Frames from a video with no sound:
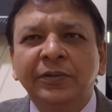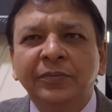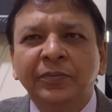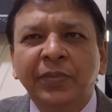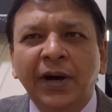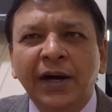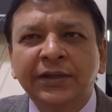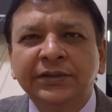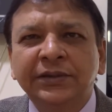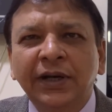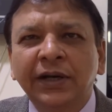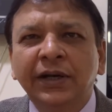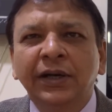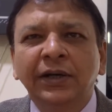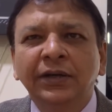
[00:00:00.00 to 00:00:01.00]
parts
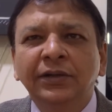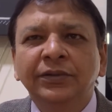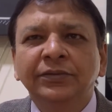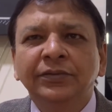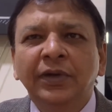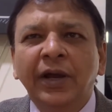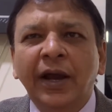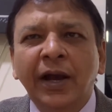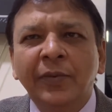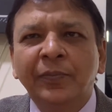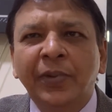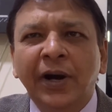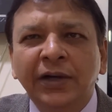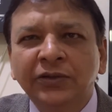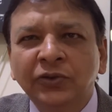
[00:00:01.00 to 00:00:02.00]
checker and
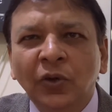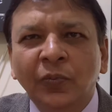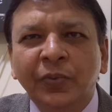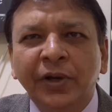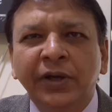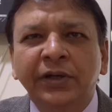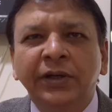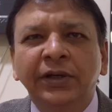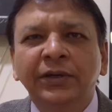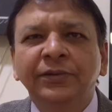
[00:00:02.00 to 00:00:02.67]
parts operator.